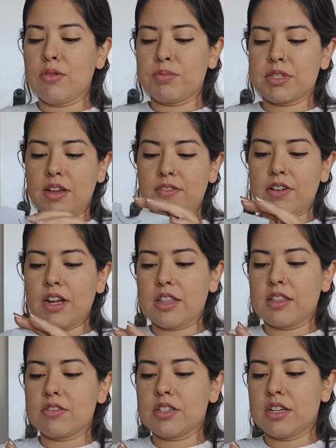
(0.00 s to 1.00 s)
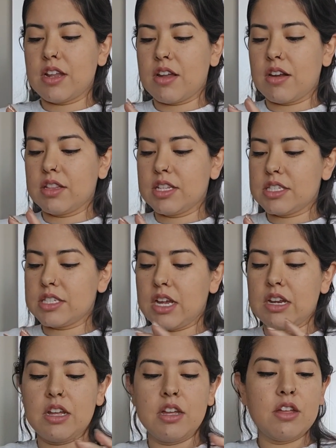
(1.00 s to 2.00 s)
Oops, I forgot there's a knot on this
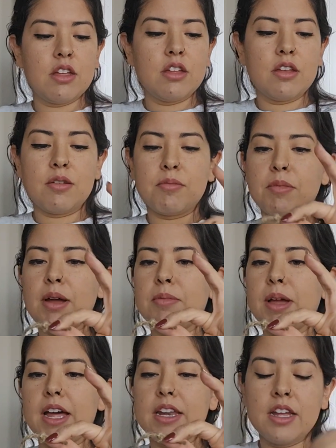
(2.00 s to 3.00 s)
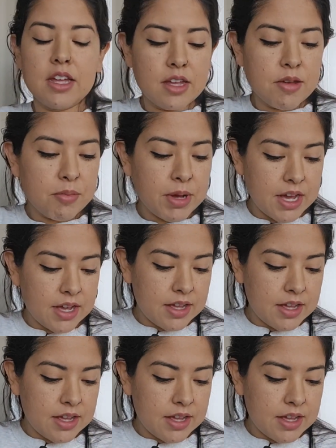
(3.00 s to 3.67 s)
side. My bad. But